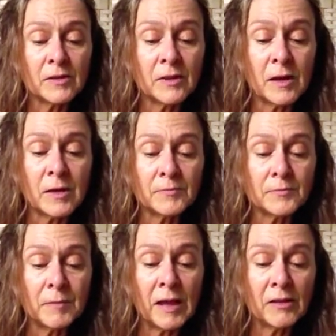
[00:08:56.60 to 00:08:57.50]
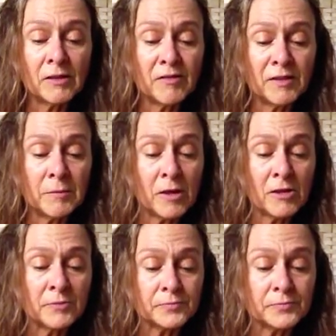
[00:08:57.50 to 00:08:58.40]
the male and the
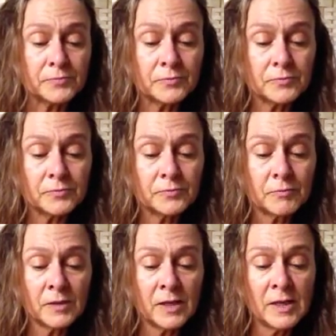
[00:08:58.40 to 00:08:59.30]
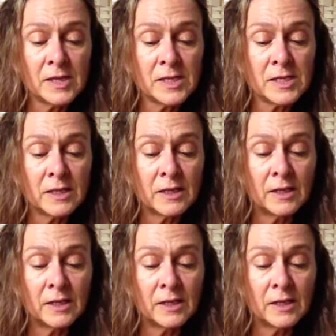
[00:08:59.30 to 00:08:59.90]
female, and